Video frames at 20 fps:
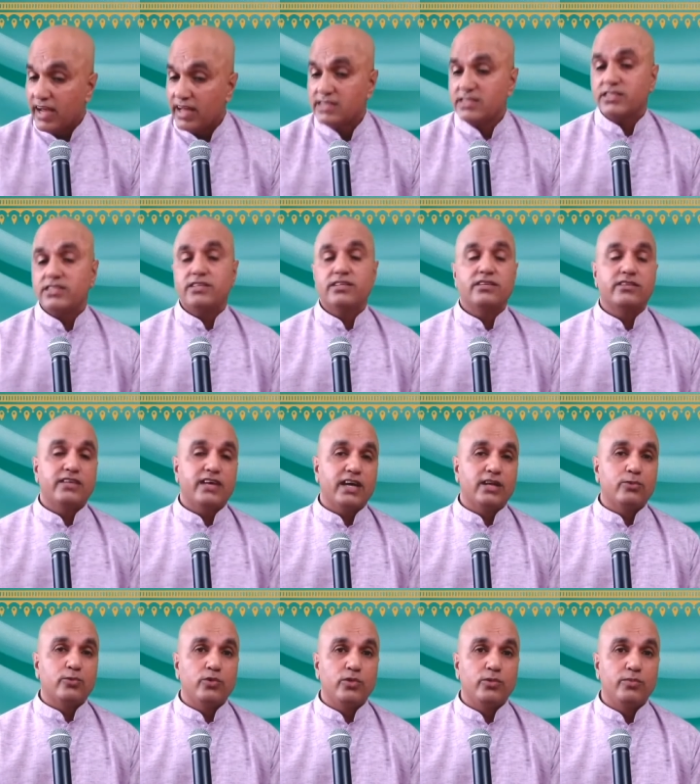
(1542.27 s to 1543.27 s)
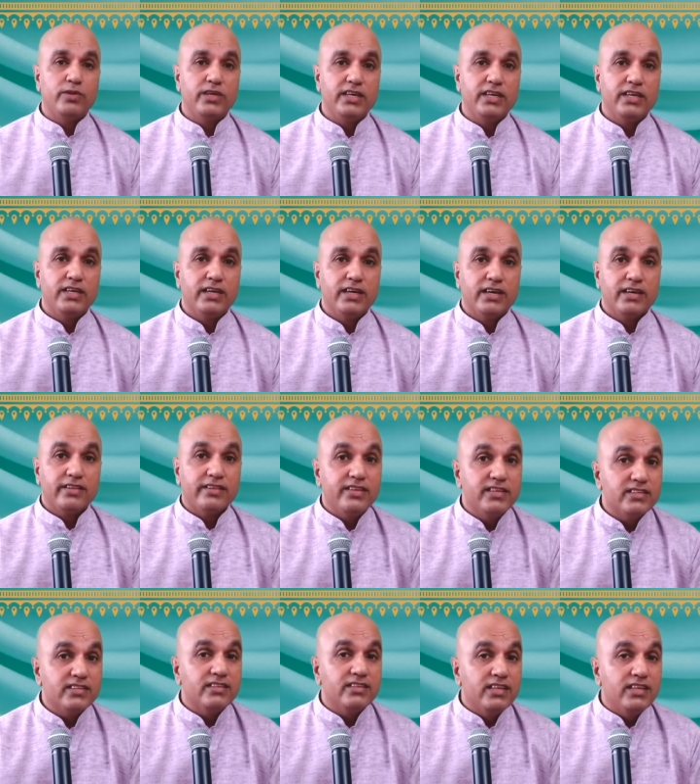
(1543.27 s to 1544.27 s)
The answer to that will be,
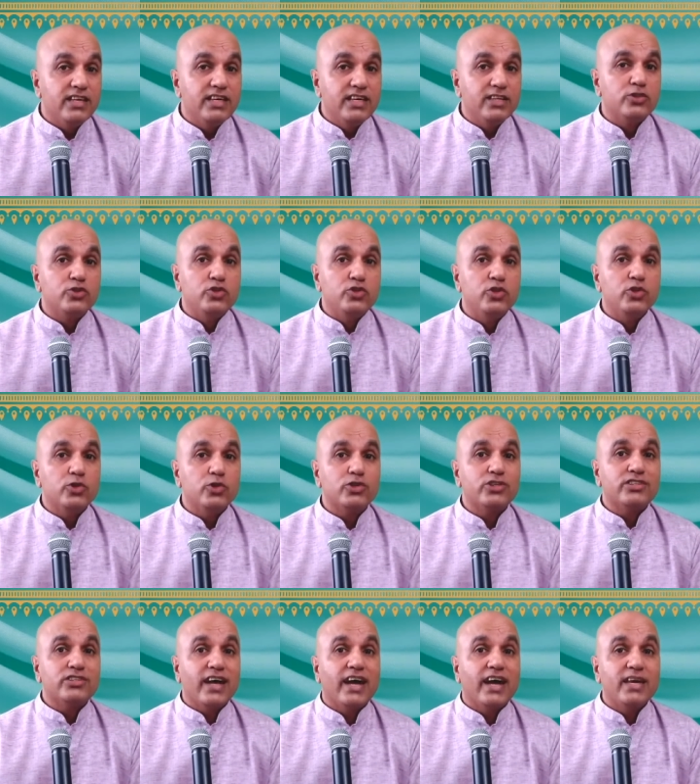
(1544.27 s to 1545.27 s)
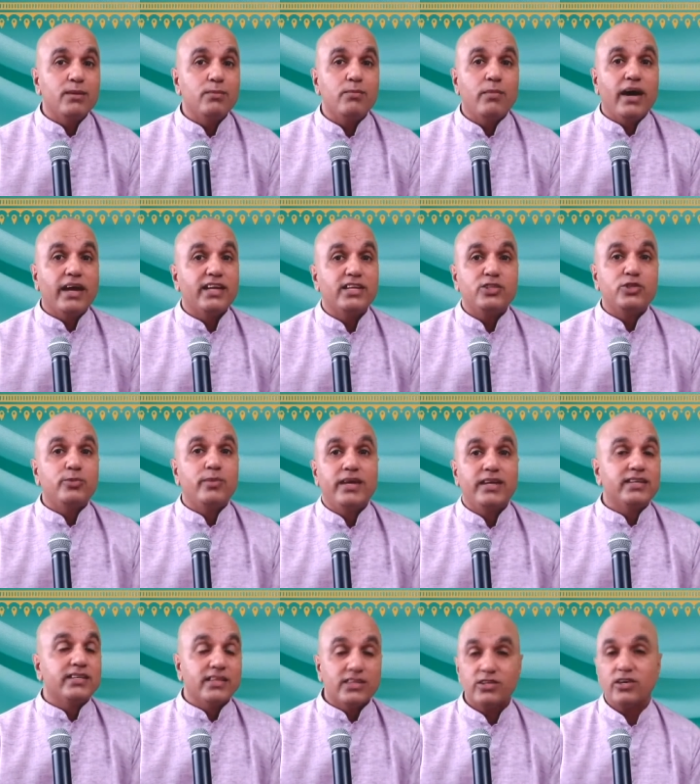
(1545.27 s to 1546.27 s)
this needs no time
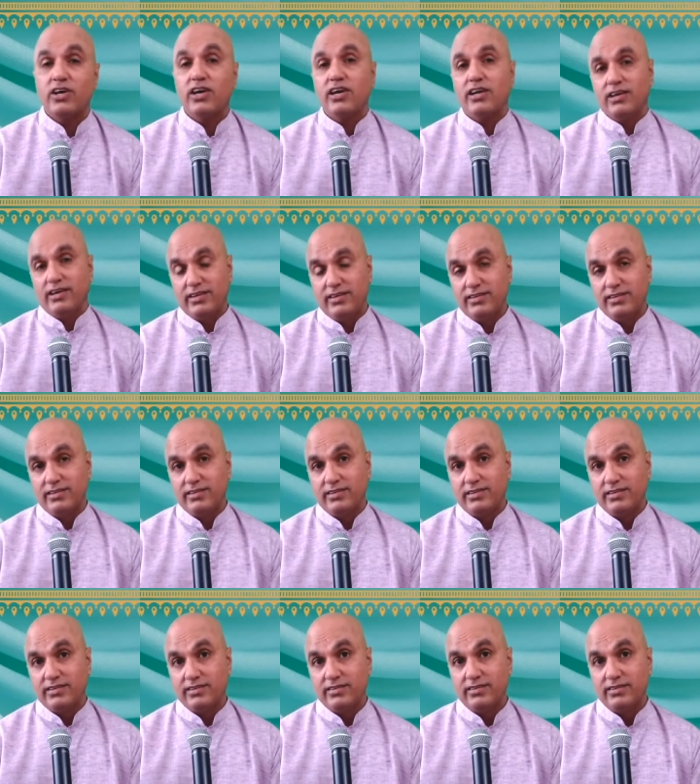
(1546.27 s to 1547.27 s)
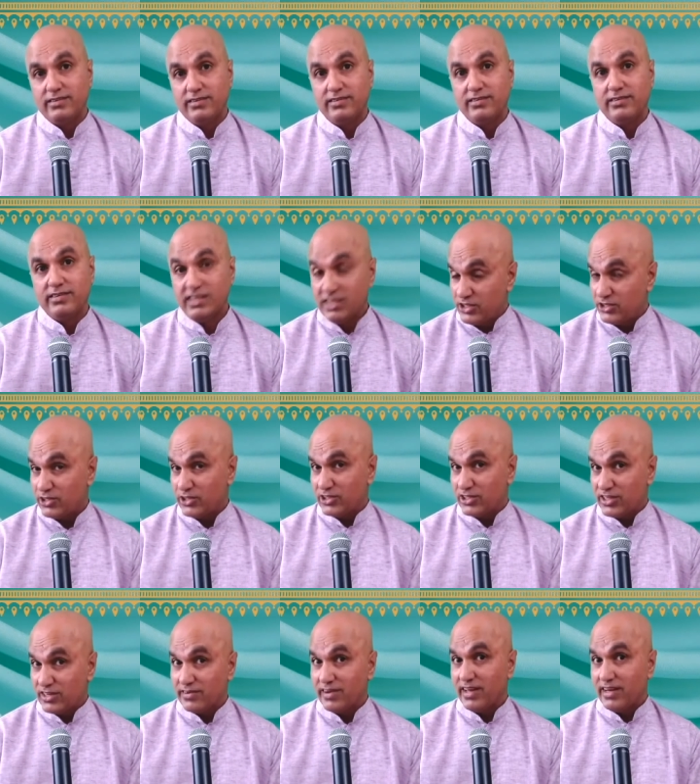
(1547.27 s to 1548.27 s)
management at all.
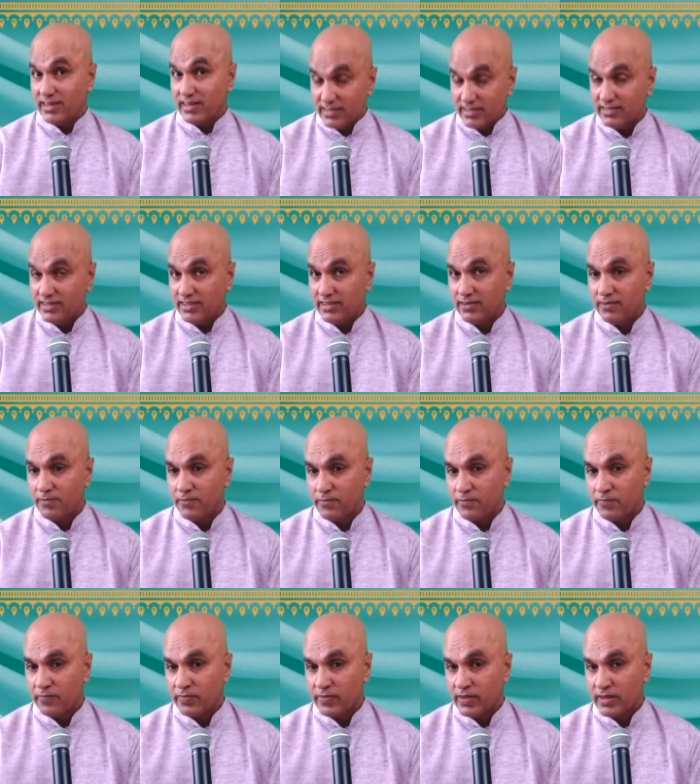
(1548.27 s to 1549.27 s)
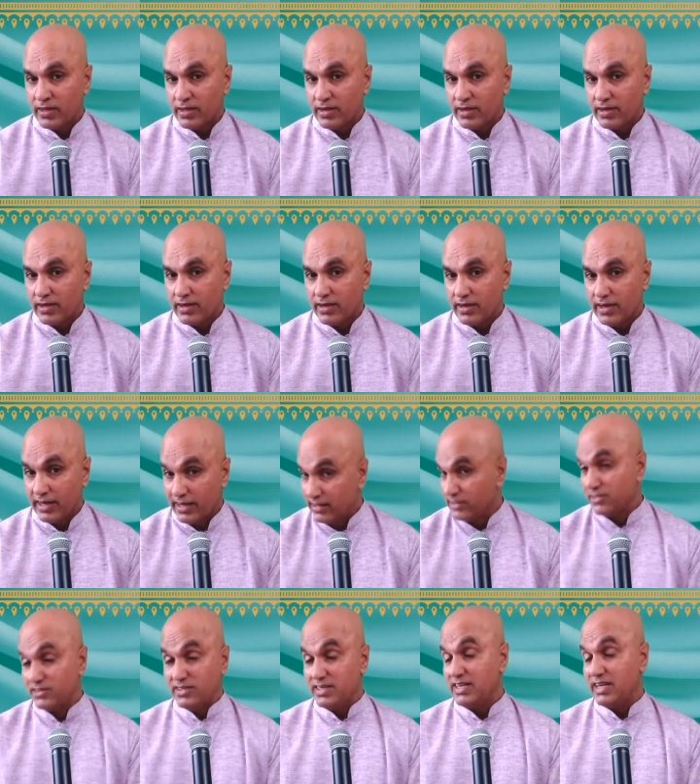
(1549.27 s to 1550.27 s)
Interesting, right? Isn't it?
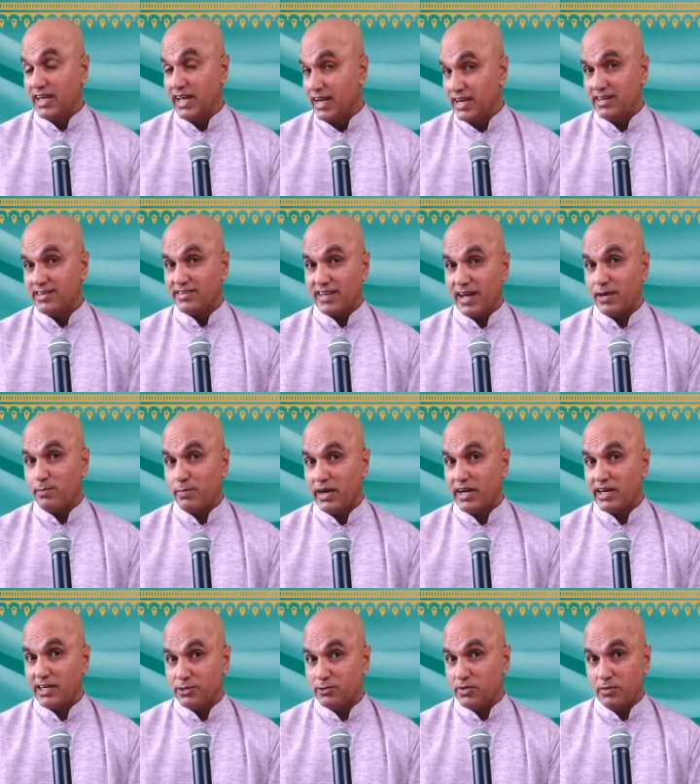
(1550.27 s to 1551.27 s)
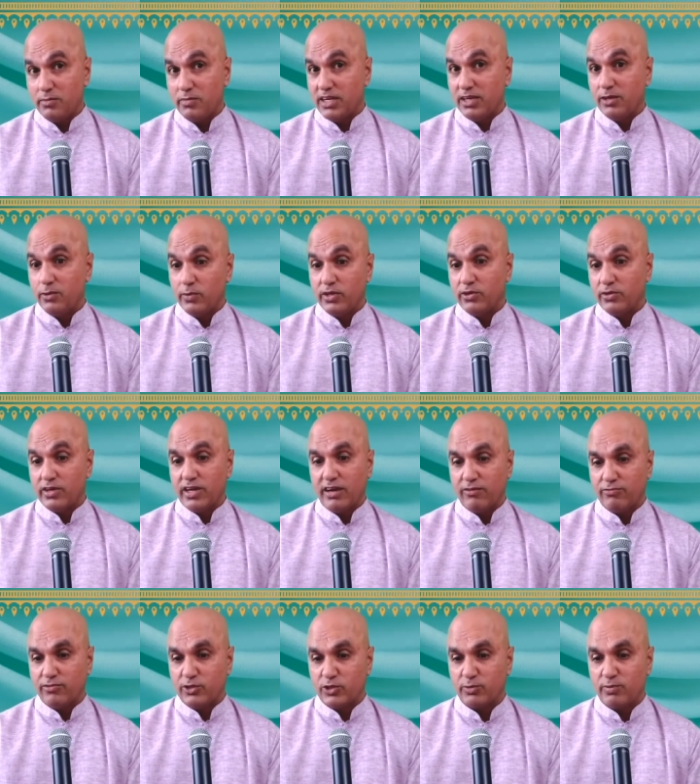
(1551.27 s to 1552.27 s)
It doesn't need any time management, meaning we
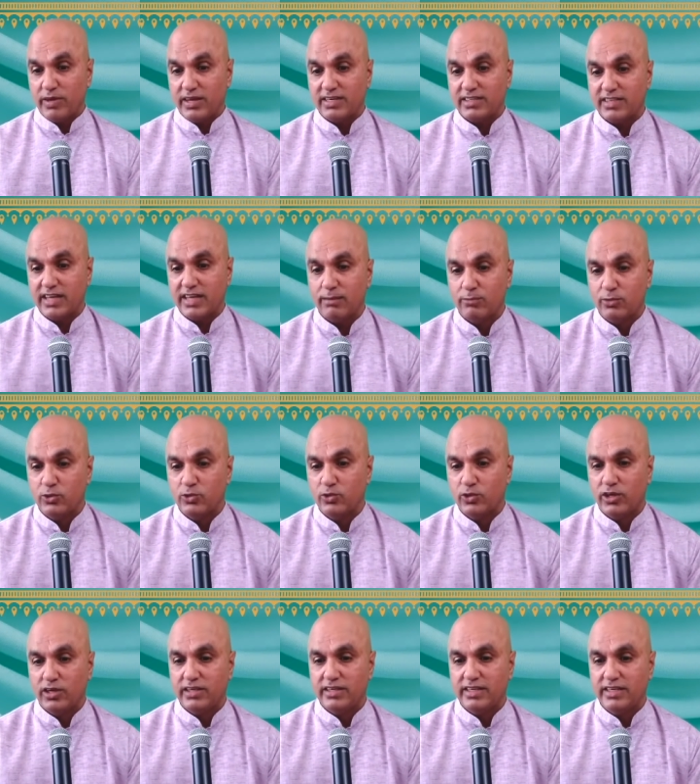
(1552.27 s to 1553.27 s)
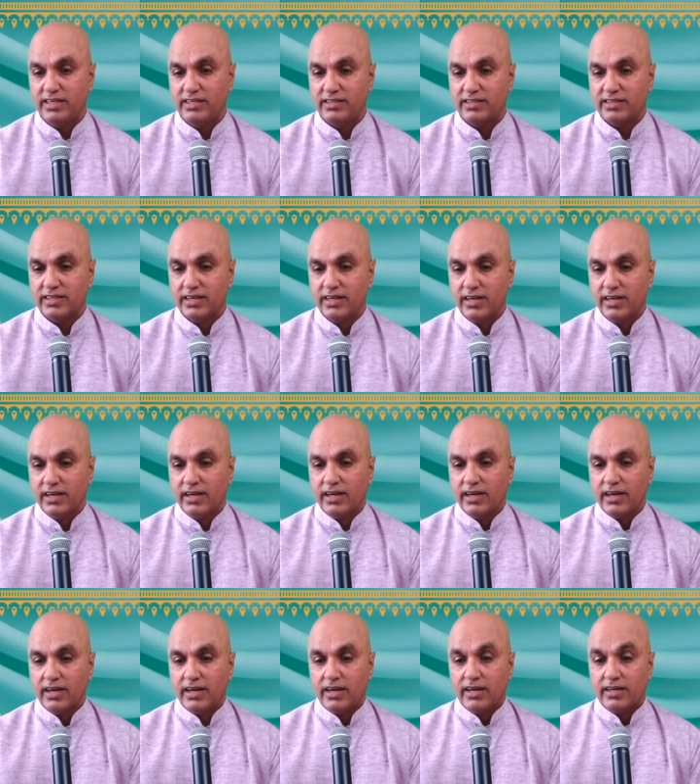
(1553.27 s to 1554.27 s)
don't have to spend time to do all these
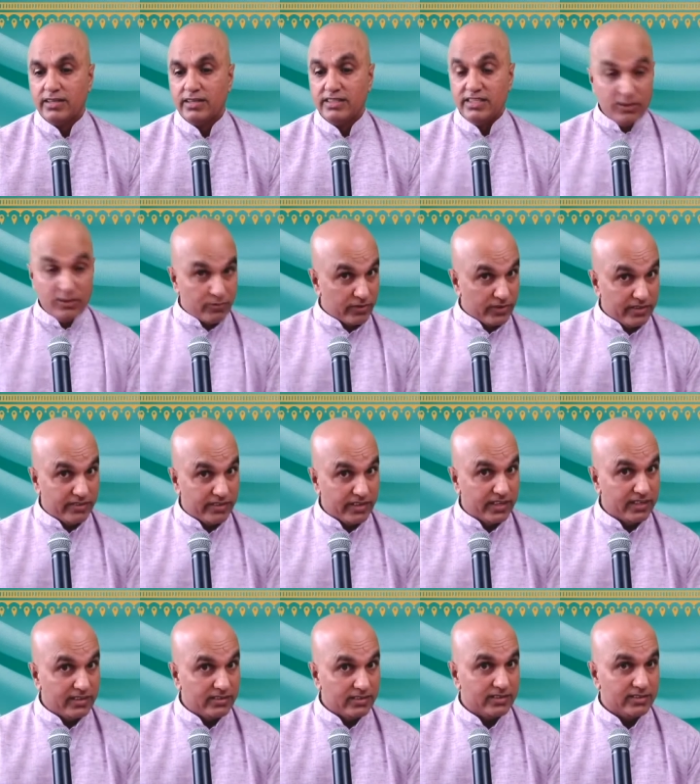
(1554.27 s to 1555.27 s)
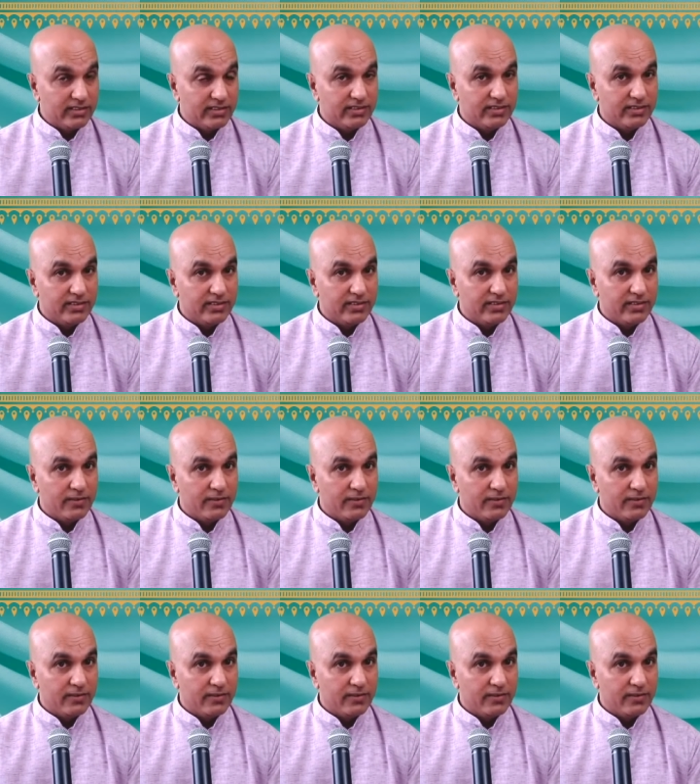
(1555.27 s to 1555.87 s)
different things.